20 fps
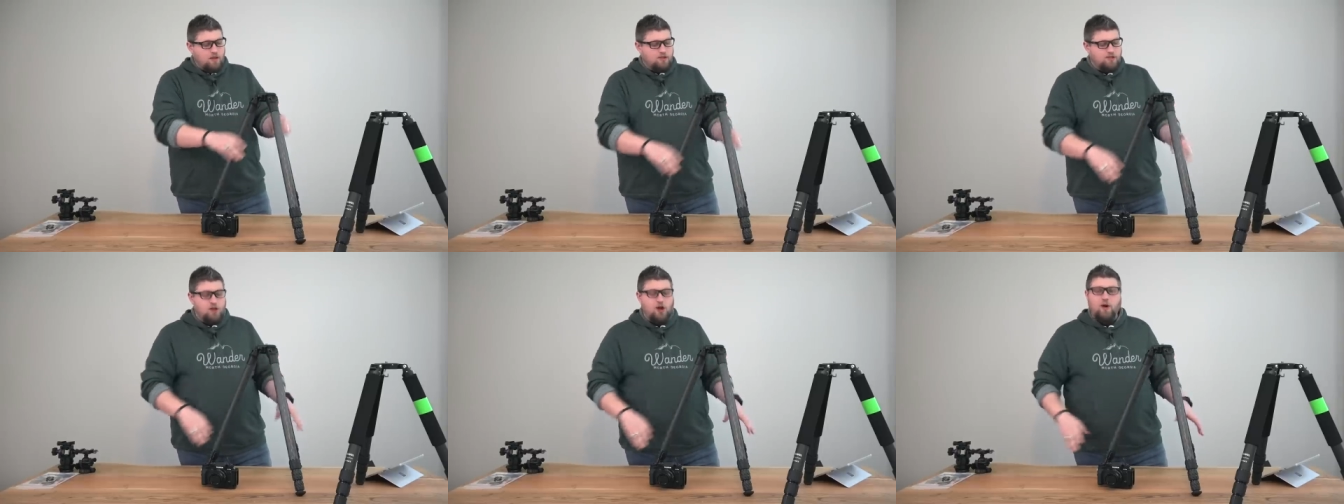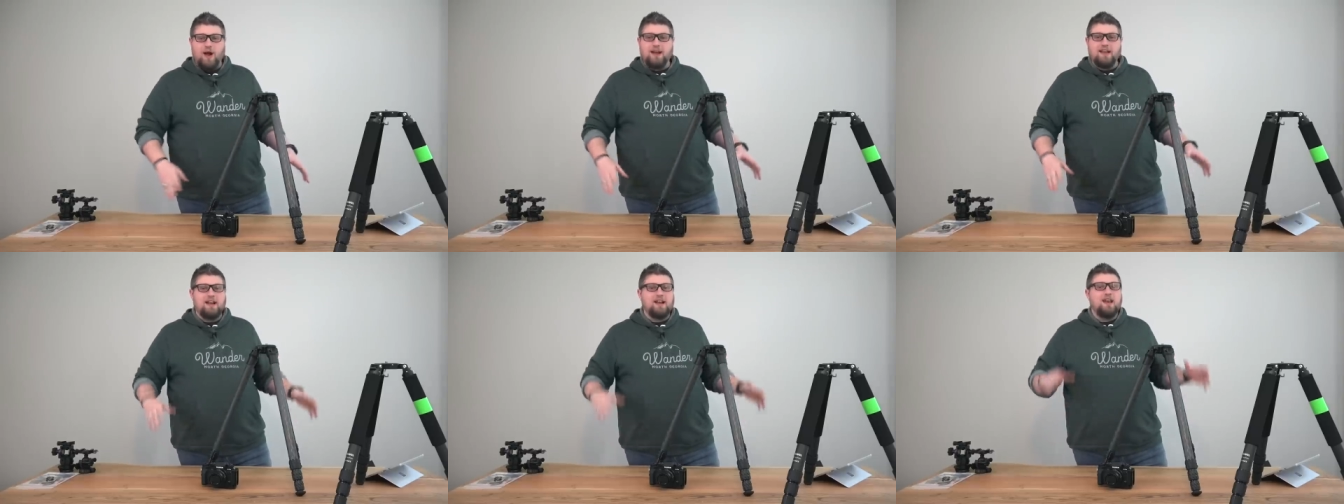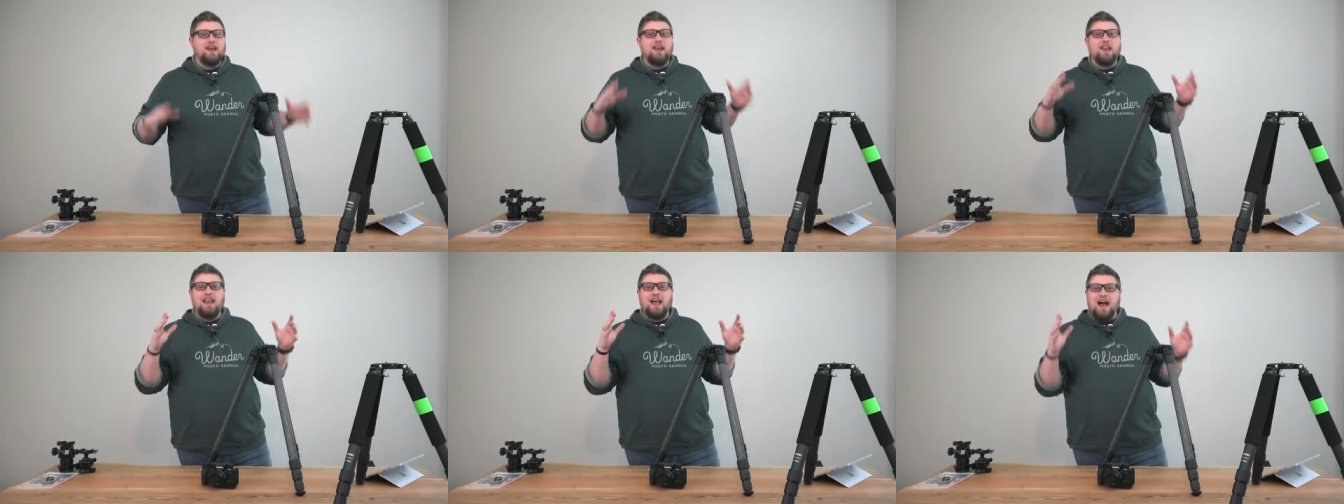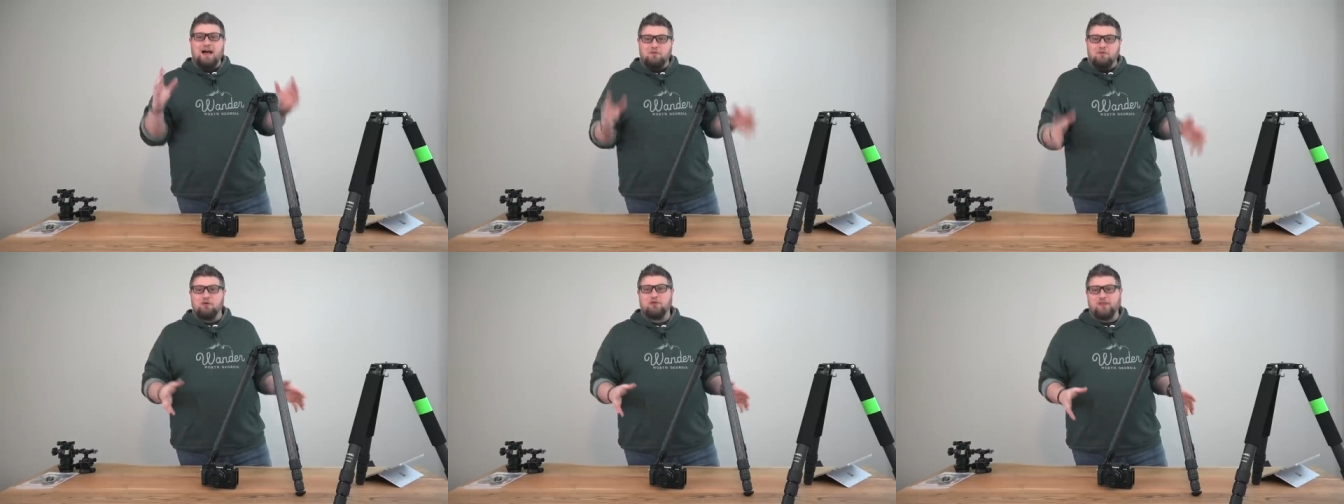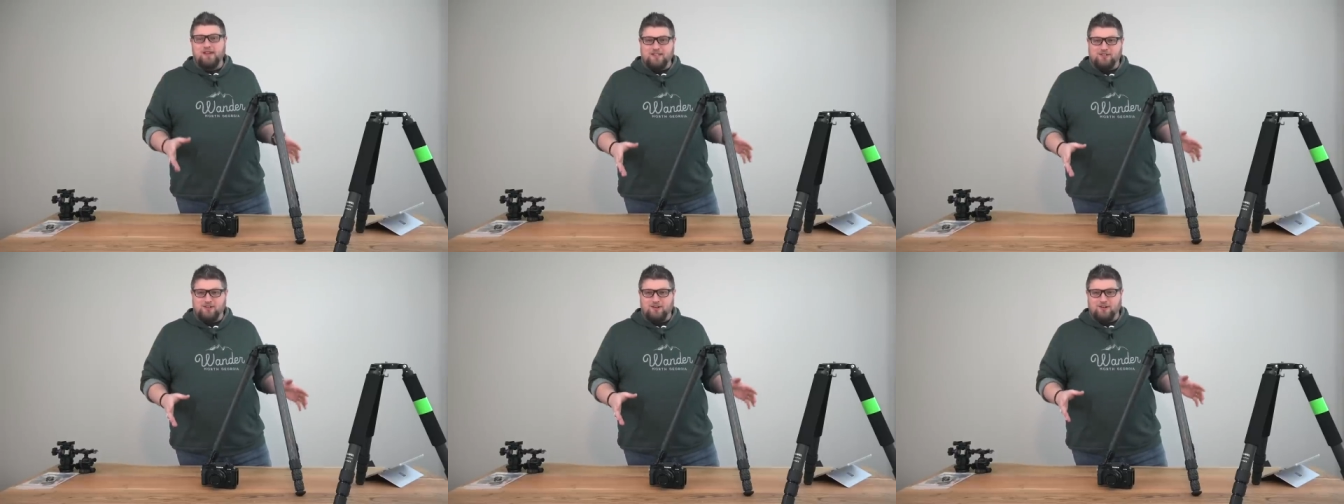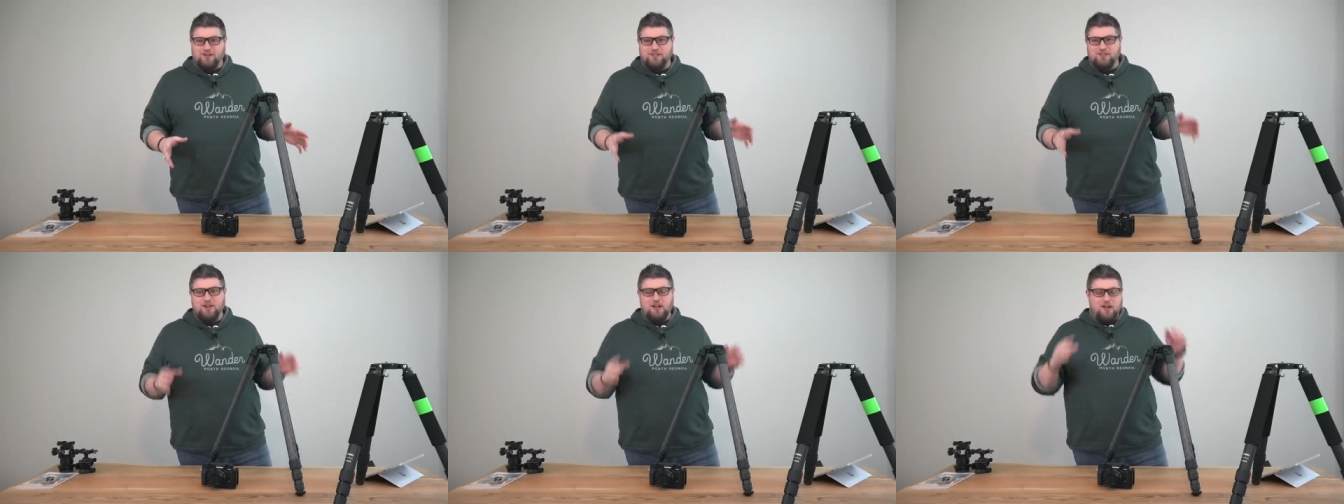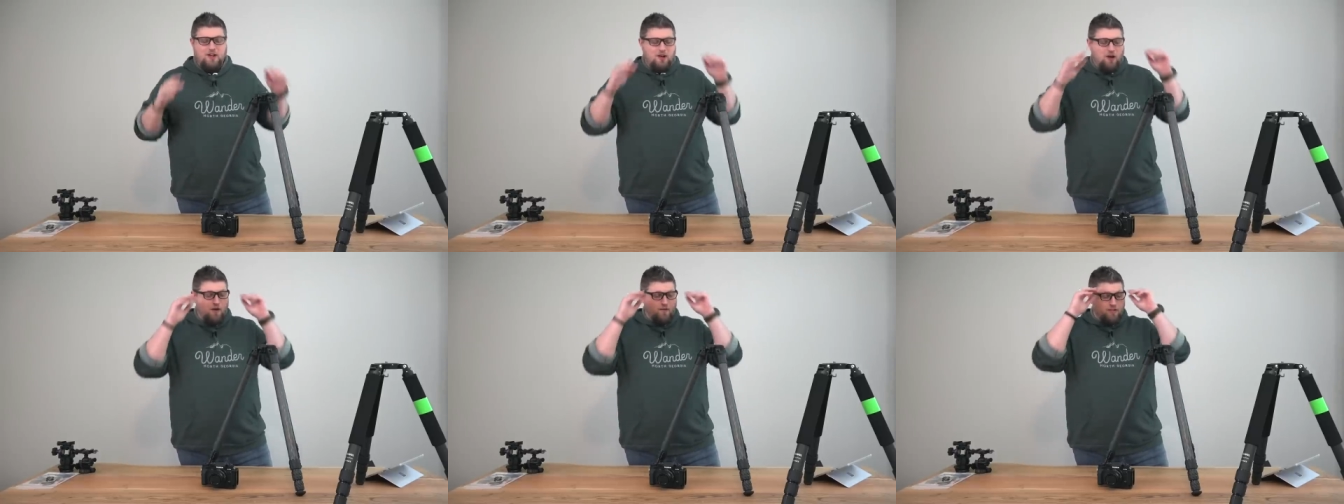So I did a lot more research
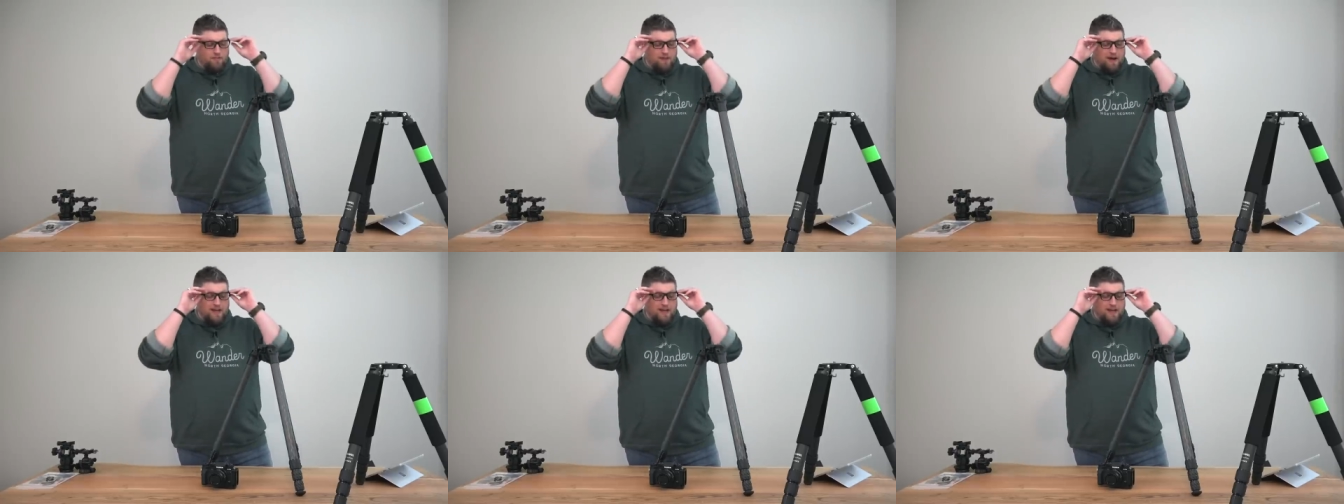over the